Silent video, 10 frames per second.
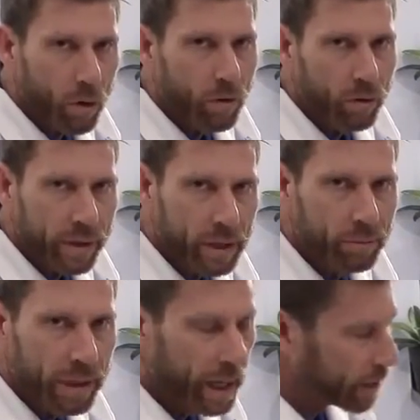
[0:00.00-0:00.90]
oval
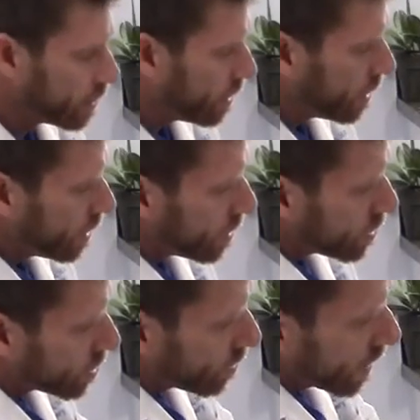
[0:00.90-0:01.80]
implant so